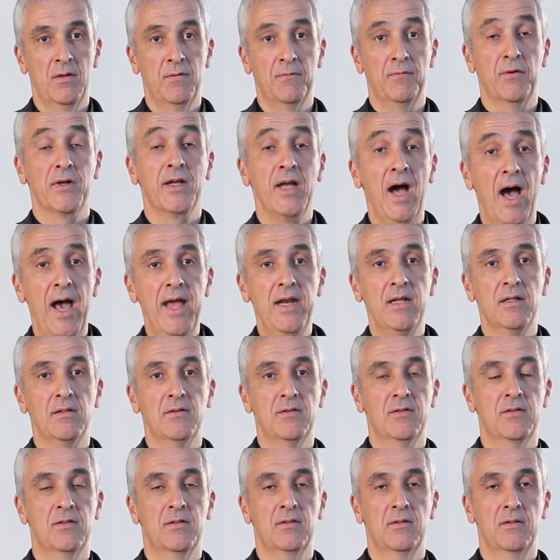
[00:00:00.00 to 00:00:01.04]
for
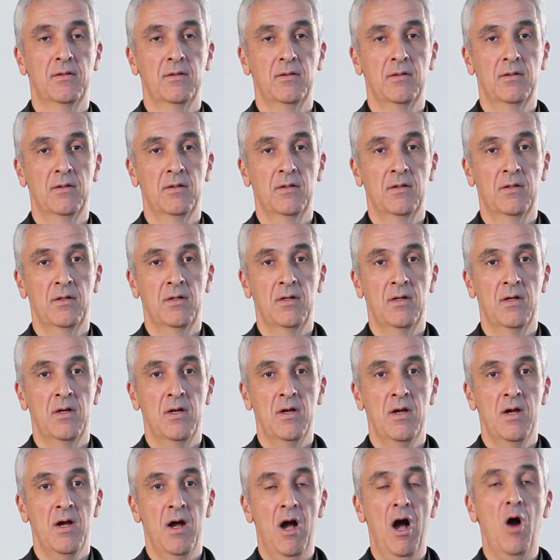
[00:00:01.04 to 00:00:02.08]
guidance.
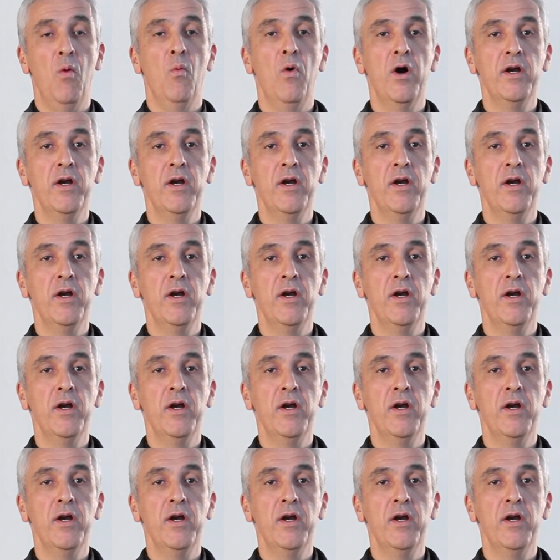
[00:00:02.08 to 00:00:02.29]
On